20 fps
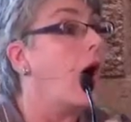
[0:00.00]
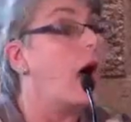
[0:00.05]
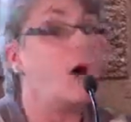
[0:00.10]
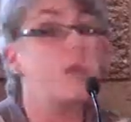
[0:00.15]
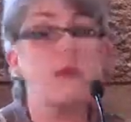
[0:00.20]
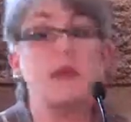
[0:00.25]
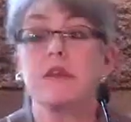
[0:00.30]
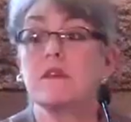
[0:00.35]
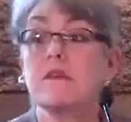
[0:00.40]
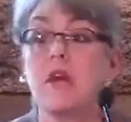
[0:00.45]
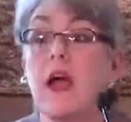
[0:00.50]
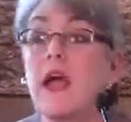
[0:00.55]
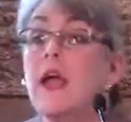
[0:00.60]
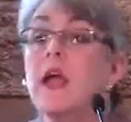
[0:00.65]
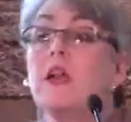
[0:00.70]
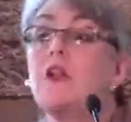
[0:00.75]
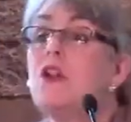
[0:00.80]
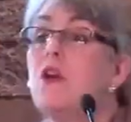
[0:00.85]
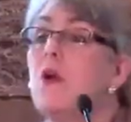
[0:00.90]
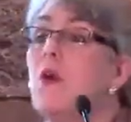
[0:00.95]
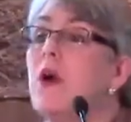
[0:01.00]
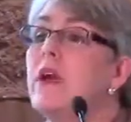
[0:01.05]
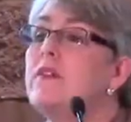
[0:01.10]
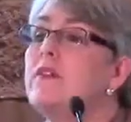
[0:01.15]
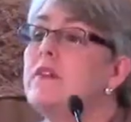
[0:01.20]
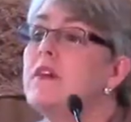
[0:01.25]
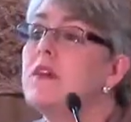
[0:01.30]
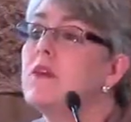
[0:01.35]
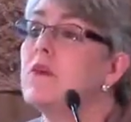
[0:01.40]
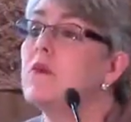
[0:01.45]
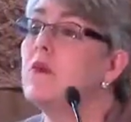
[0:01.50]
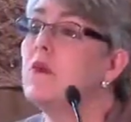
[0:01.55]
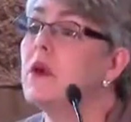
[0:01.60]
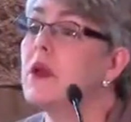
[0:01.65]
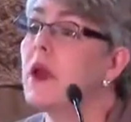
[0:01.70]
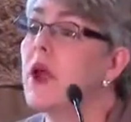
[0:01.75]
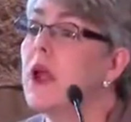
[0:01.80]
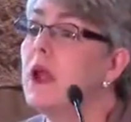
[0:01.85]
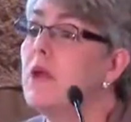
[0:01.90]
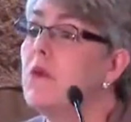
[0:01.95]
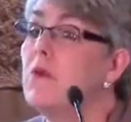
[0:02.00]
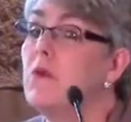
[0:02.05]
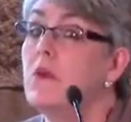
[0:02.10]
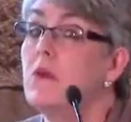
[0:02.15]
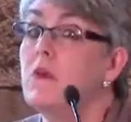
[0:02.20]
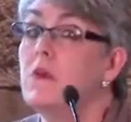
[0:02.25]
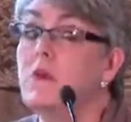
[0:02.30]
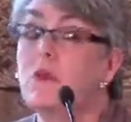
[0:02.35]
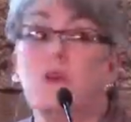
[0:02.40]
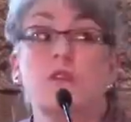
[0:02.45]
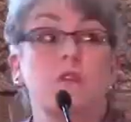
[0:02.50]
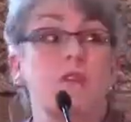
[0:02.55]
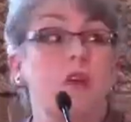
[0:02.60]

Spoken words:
because I had no idea what I looked